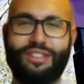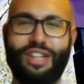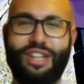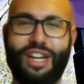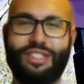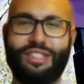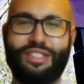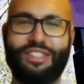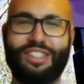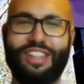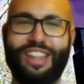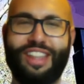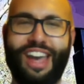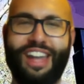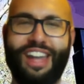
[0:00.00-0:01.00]
changes to
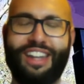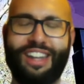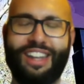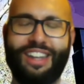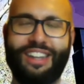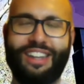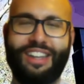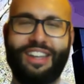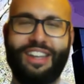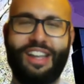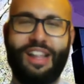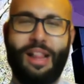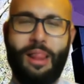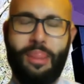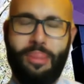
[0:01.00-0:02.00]
that, and
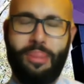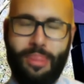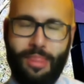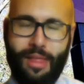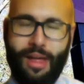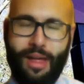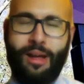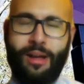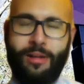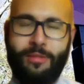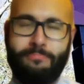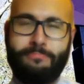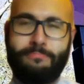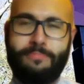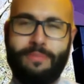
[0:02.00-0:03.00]

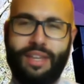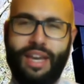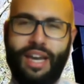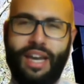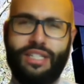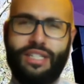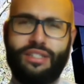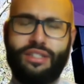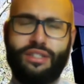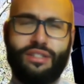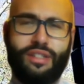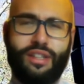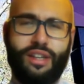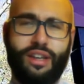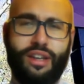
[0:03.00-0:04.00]
um, yeah, it's
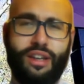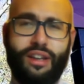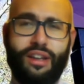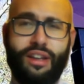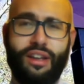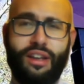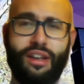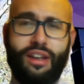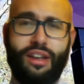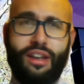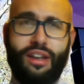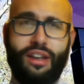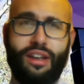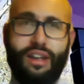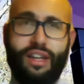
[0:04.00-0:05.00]
just uh,
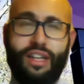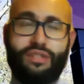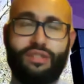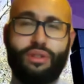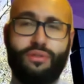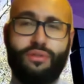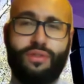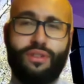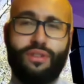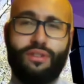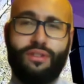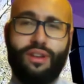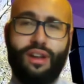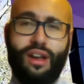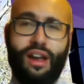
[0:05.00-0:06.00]
it's beautiful,
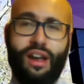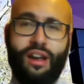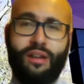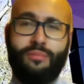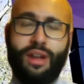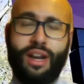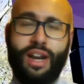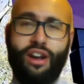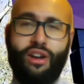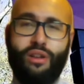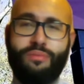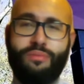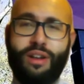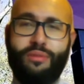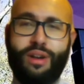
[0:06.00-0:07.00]
um, and I hope
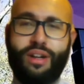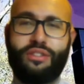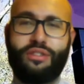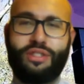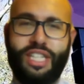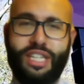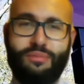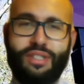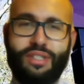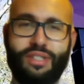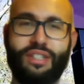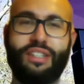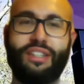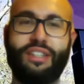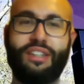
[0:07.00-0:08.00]
that Rutgers keeps it,
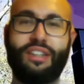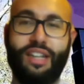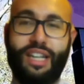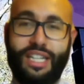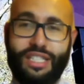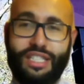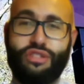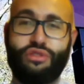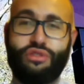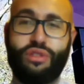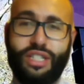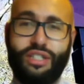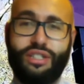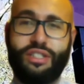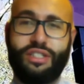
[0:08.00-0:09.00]
its
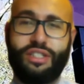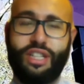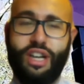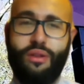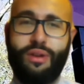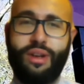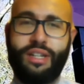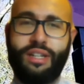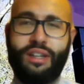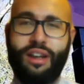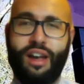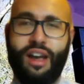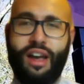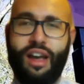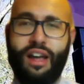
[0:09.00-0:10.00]
traditions going
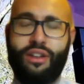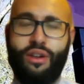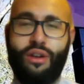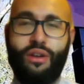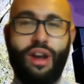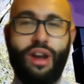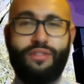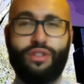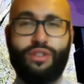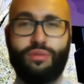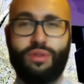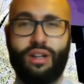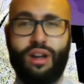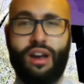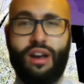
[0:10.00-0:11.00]
uh, long after we're
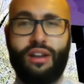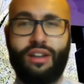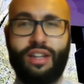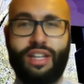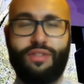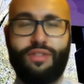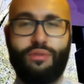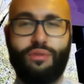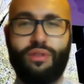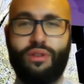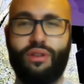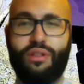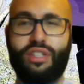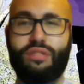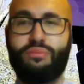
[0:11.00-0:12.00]
gone, even with
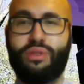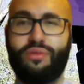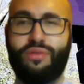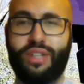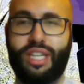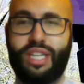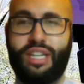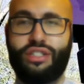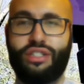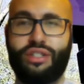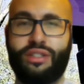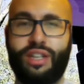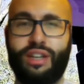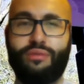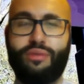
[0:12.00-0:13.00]
all this
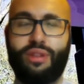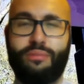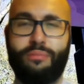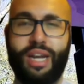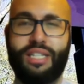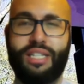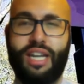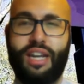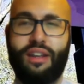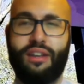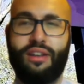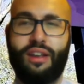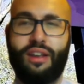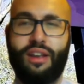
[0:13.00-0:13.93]
beautification that we maintain